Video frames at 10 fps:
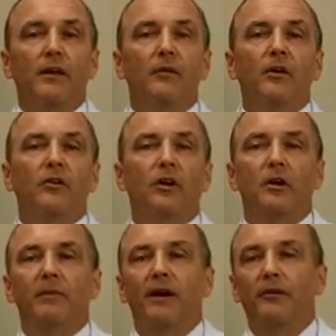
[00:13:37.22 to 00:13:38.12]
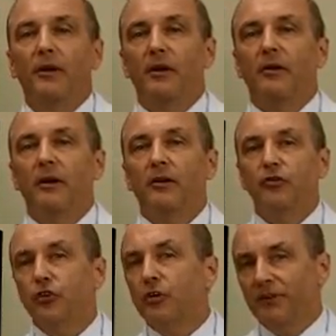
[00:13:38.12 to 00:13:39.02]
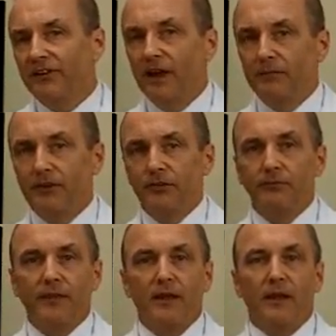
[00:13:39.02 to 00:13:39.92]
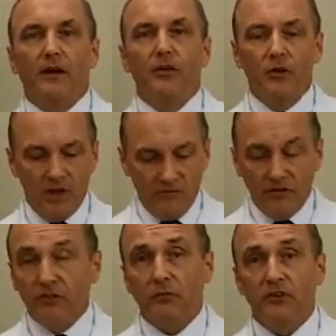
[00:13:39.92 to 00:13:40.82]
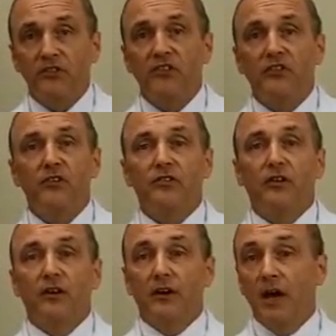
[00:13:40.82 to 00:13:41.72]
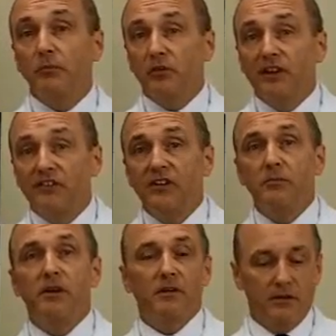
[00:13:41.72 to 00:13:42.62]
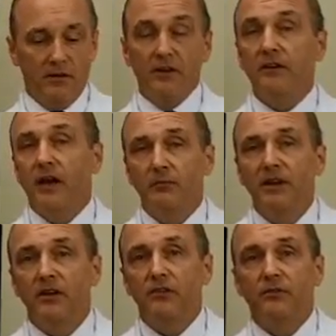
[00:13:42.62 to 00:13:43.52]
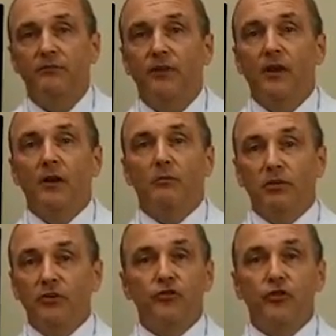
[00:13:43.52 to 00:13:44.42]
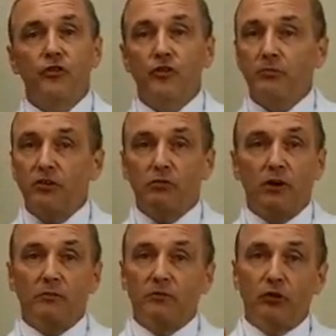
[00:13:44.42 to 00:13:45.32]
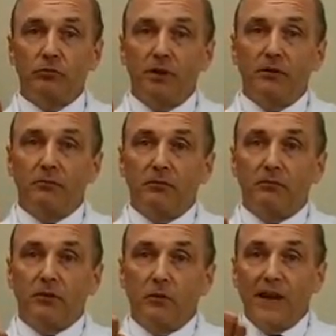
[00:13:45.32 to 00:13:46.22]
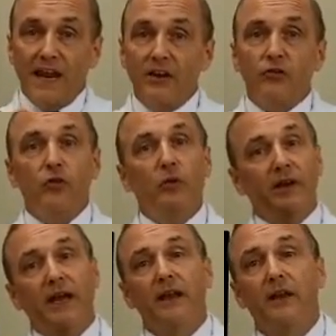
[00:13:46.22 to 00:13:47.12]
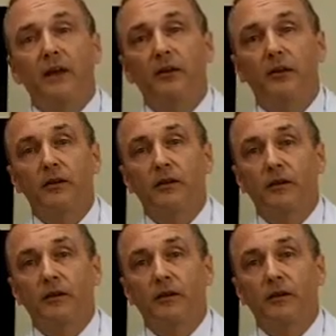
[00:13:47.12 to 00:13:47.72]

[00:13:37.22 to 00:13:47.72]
Now we're going to talk about sugar metabolism. You can have insulin resistance, hypoglycemia, diabetes. Blood sugar should be between 82 and 99